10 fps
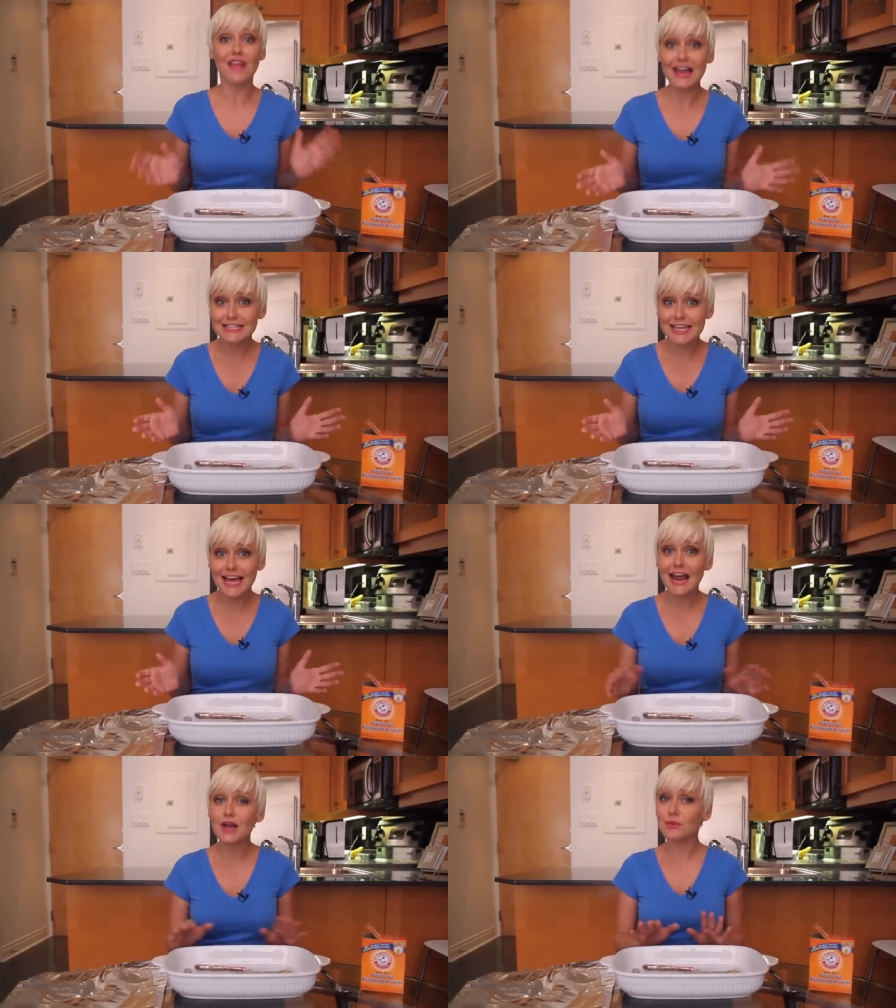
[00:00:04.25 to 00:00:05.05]
That
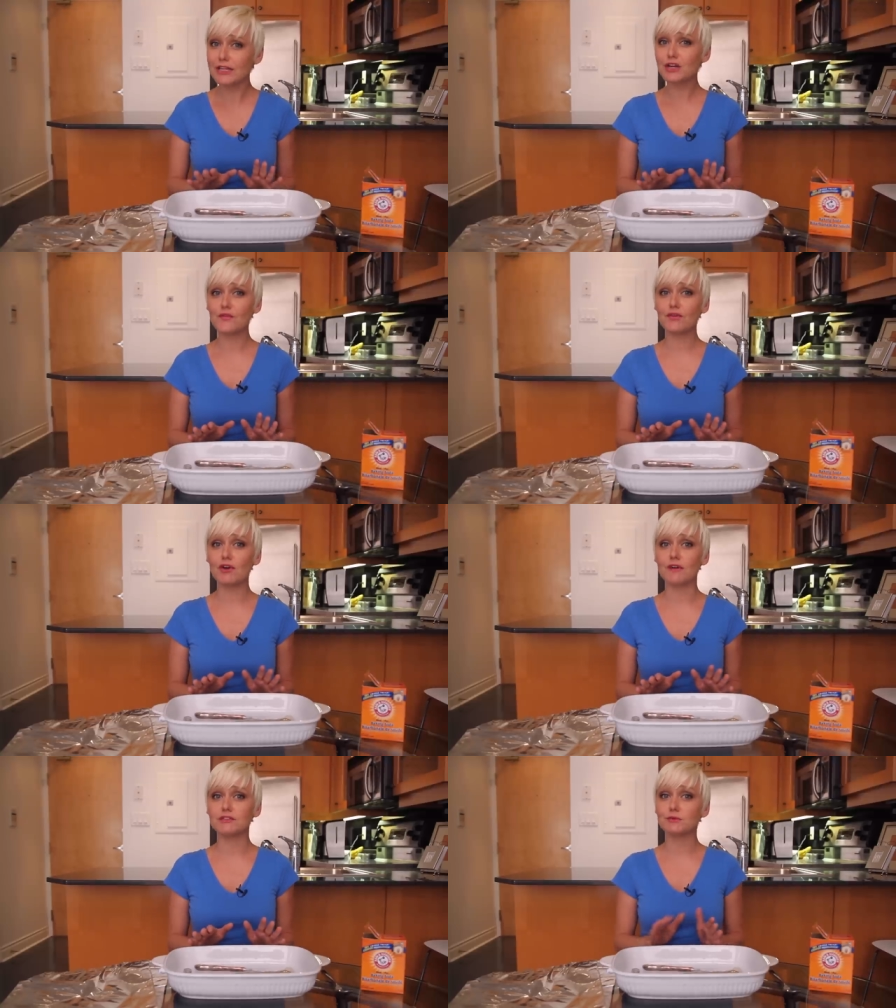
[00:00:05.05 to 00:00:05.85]
said, I really don't feel
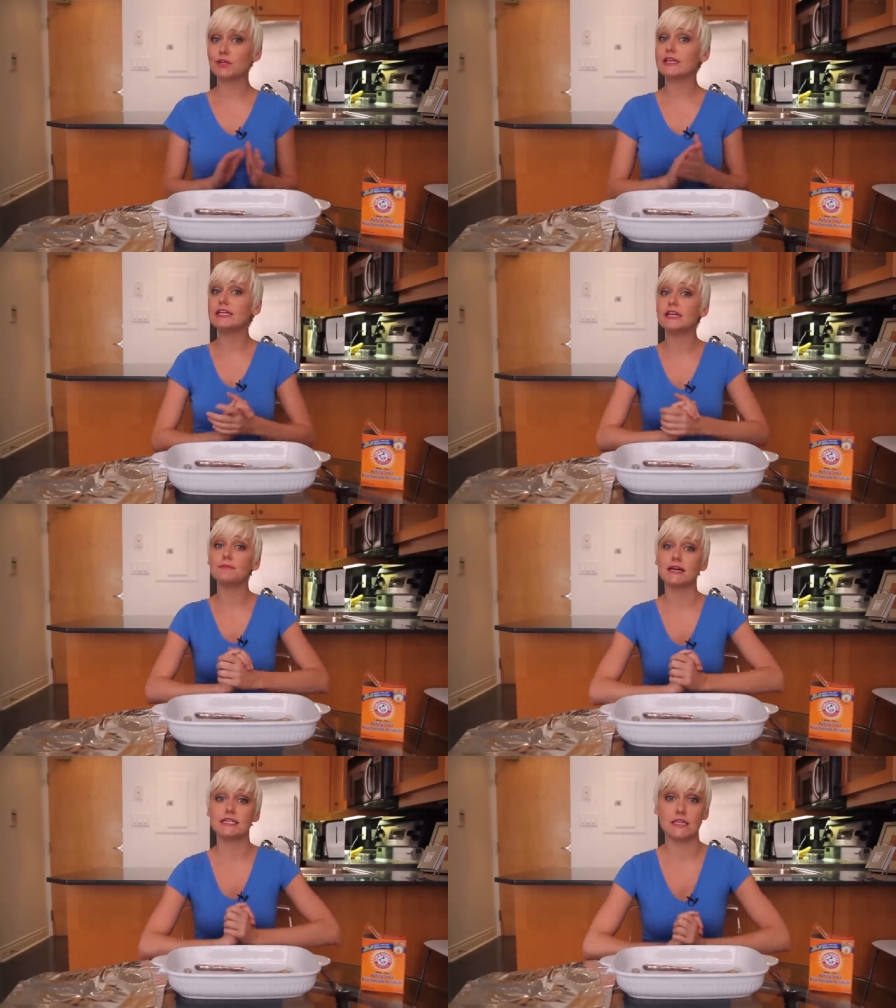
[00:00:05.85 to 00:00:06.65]
comfortable eating
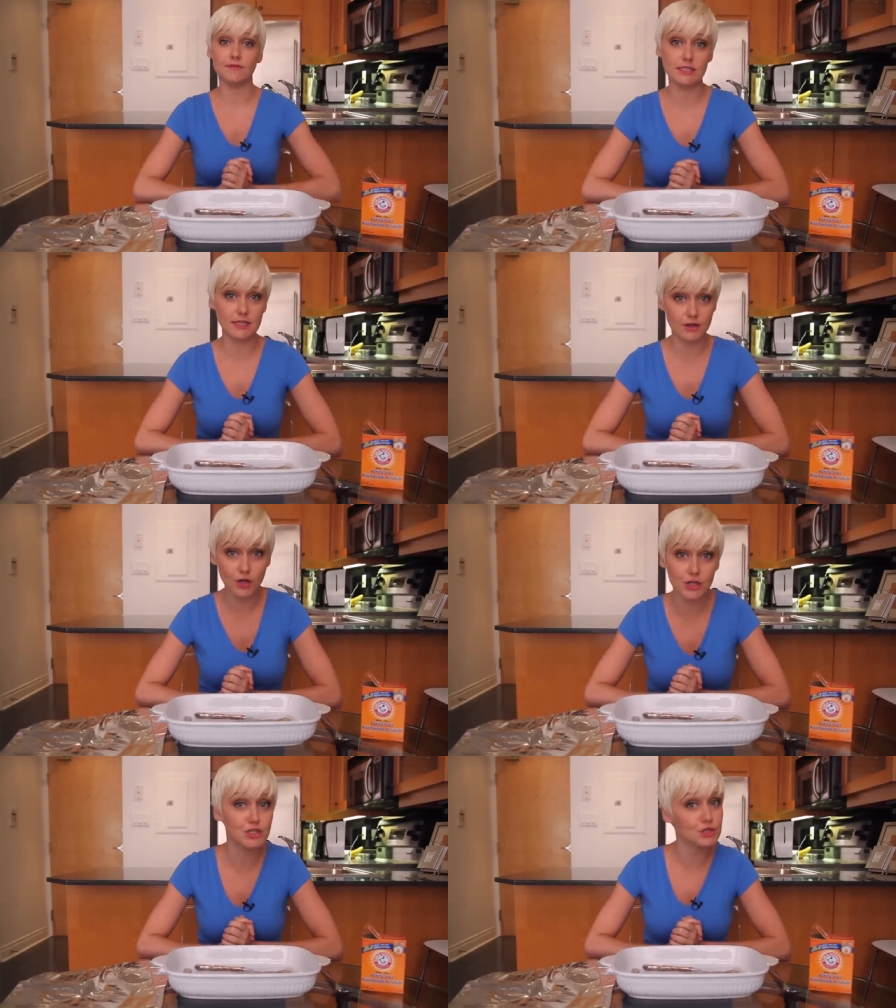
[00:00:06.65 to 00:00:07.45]
my T V dinner
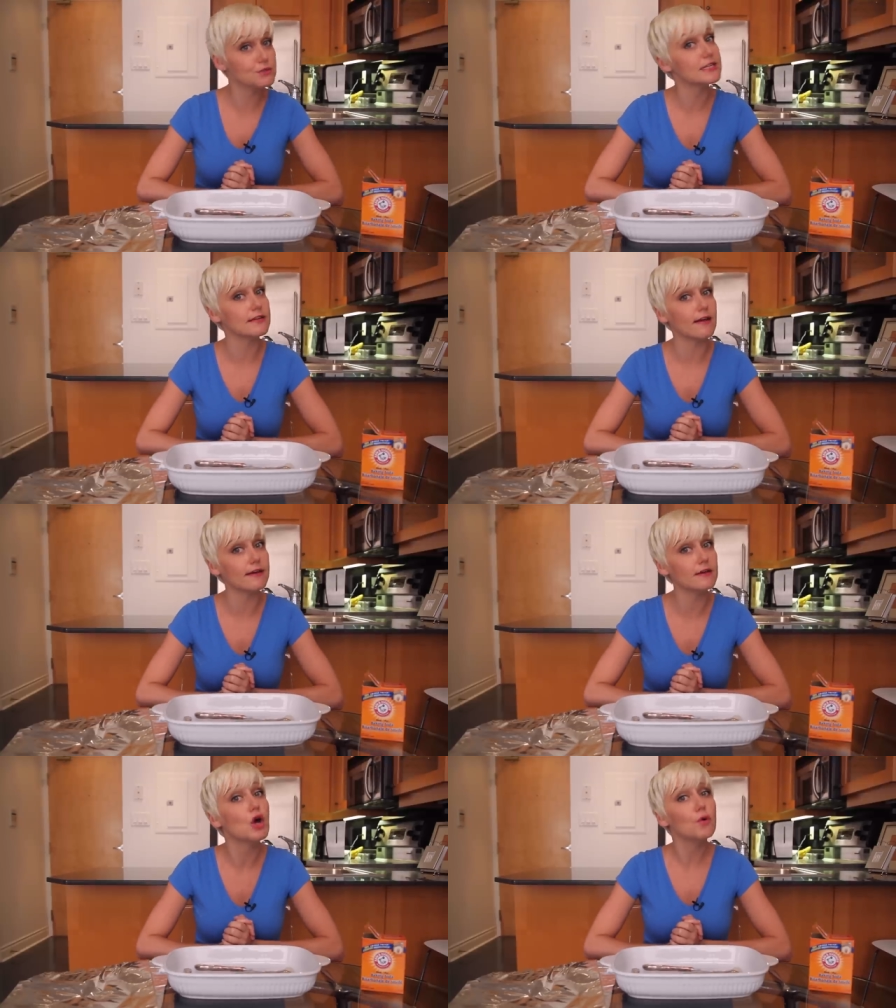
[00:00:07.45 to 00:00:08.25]
on a Tuesday
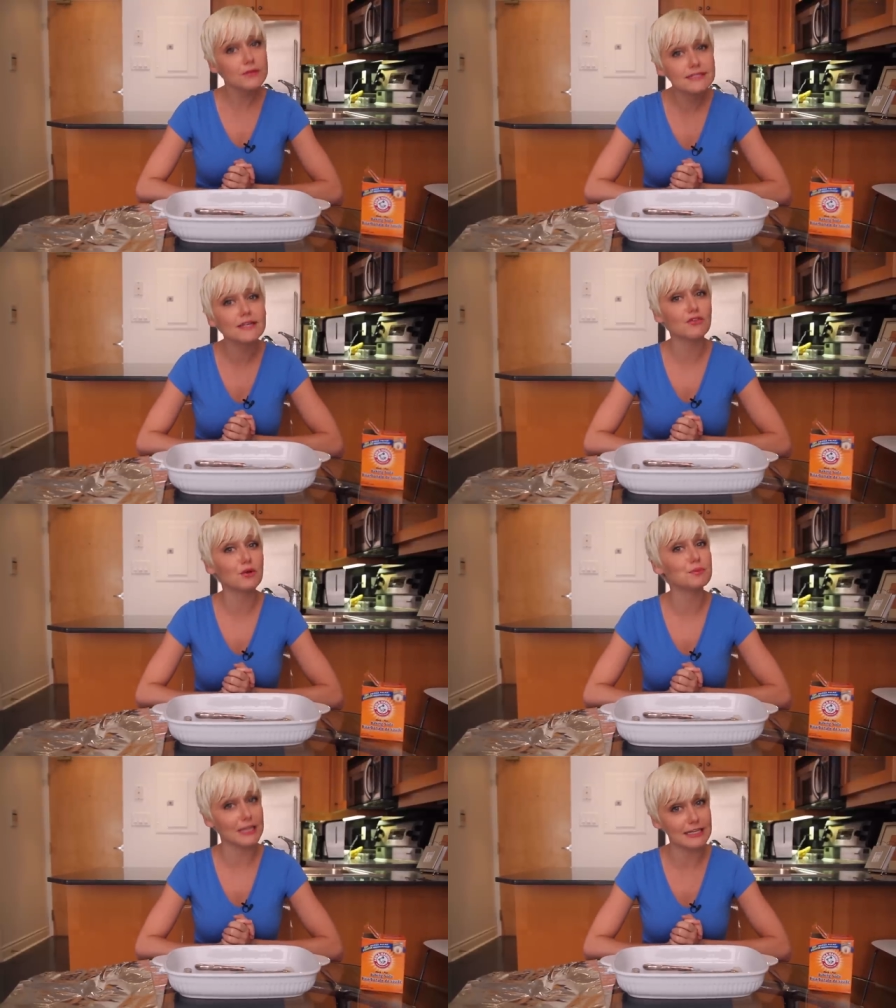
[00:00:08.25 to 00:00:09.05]
night with
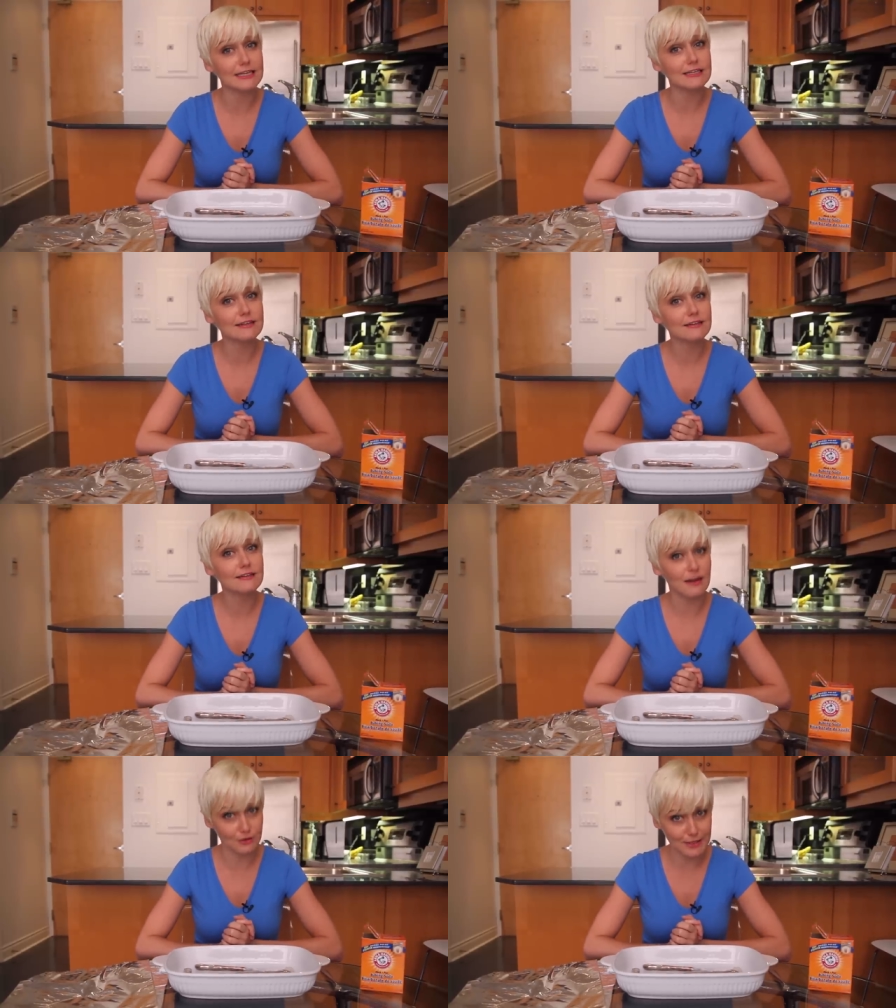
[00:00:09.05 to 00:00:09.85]
silver-plated
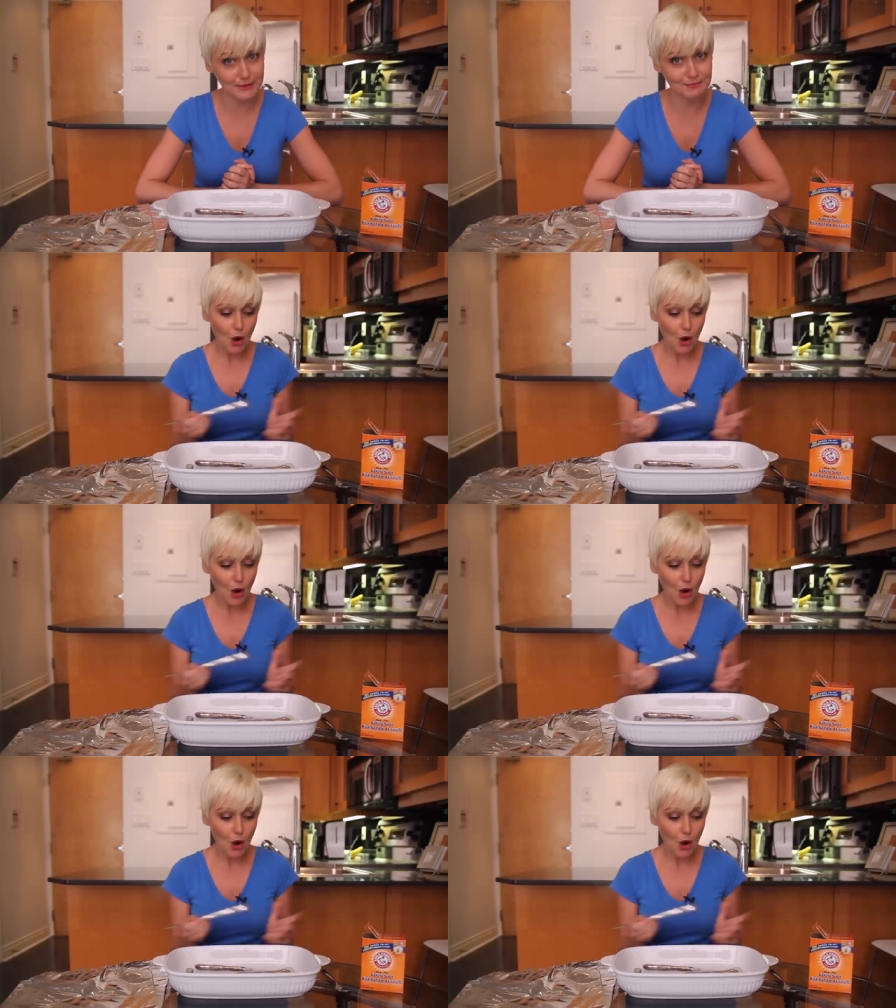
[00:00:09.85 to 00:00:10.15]
cutlery.